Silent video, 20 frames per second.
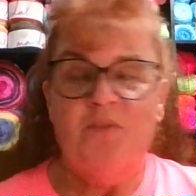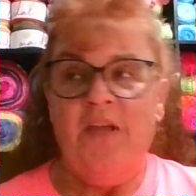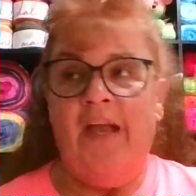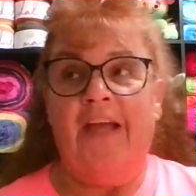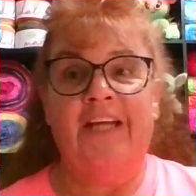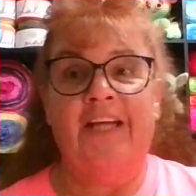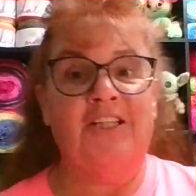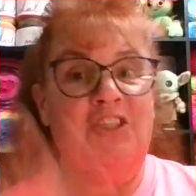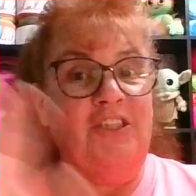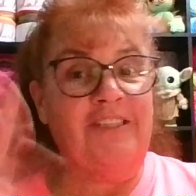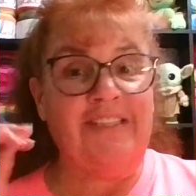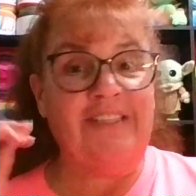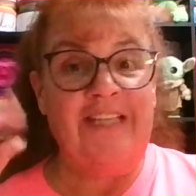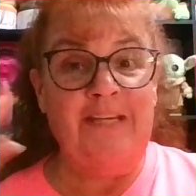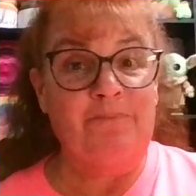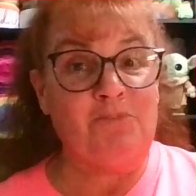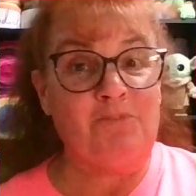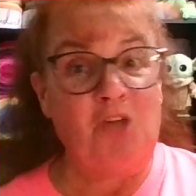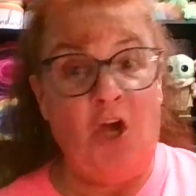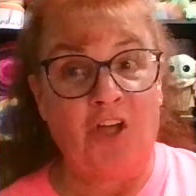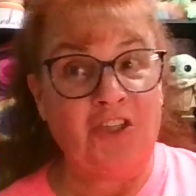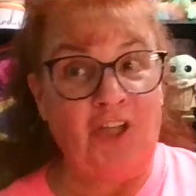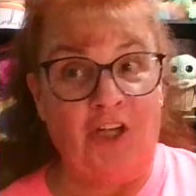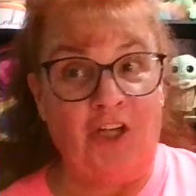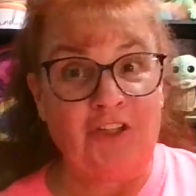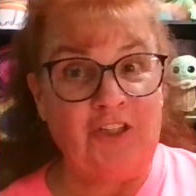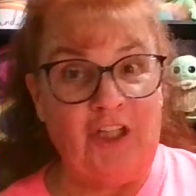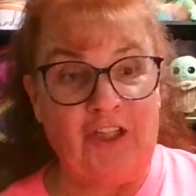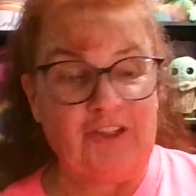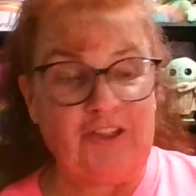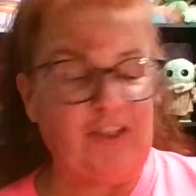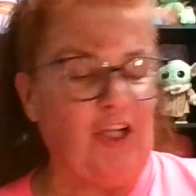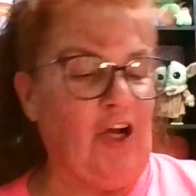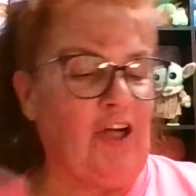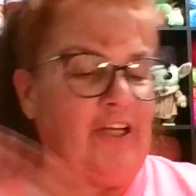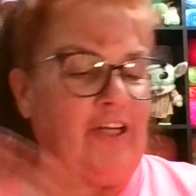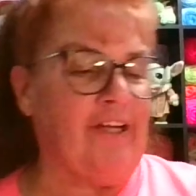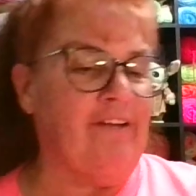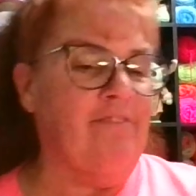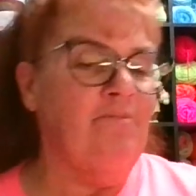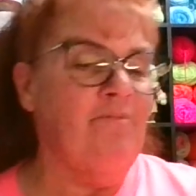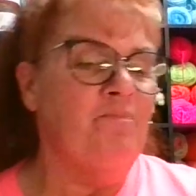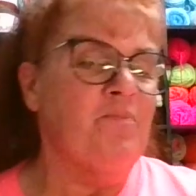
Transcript: and just keep talking.